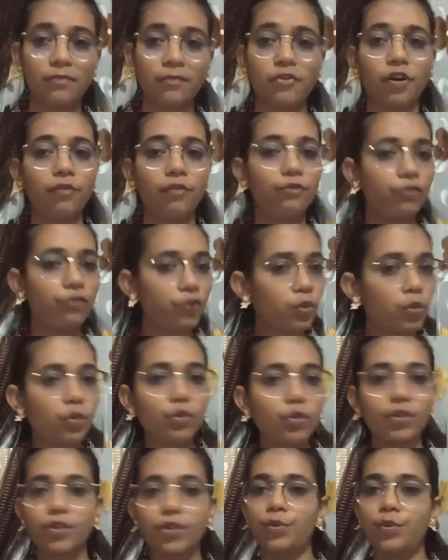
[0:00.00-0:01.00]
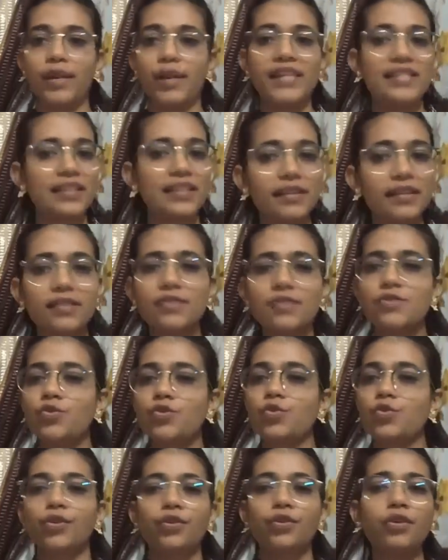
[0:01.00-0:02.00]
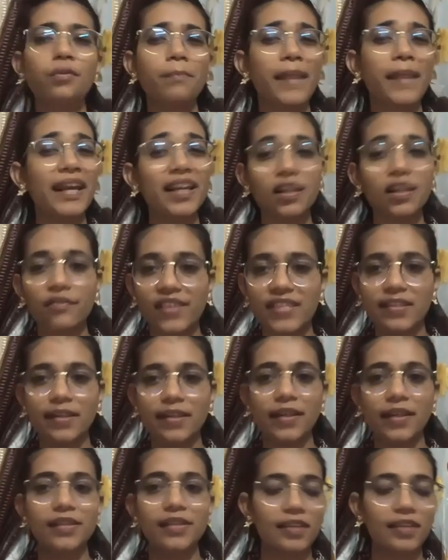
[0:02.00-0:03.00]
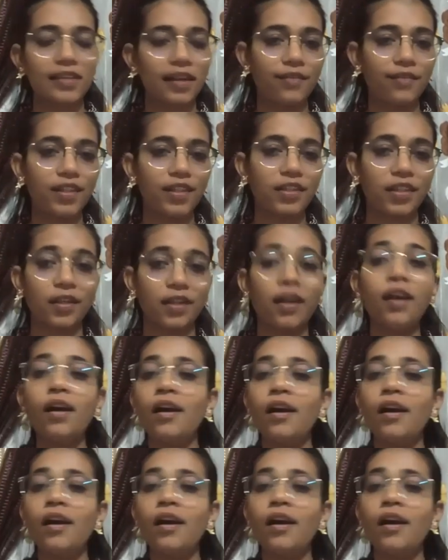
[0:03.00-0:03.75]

from food to residence to, medical facilities and everything.